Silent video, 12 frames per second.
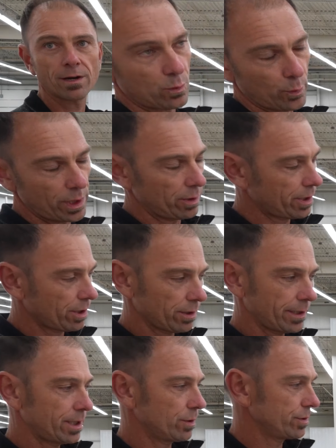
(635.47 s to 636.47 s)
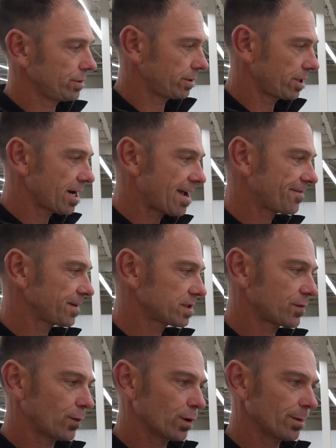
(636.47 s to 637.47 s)
So we currently don't do the
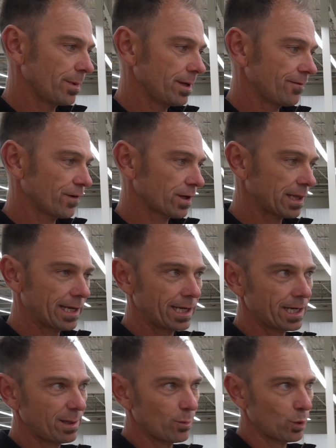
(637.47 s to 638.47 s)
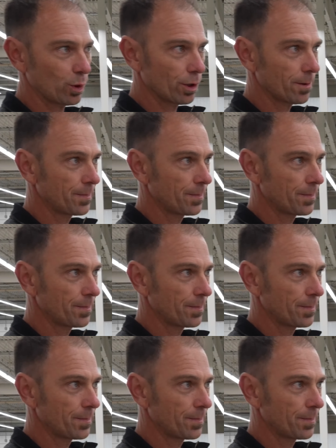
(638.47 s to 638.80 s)
graphics for Clay anymore.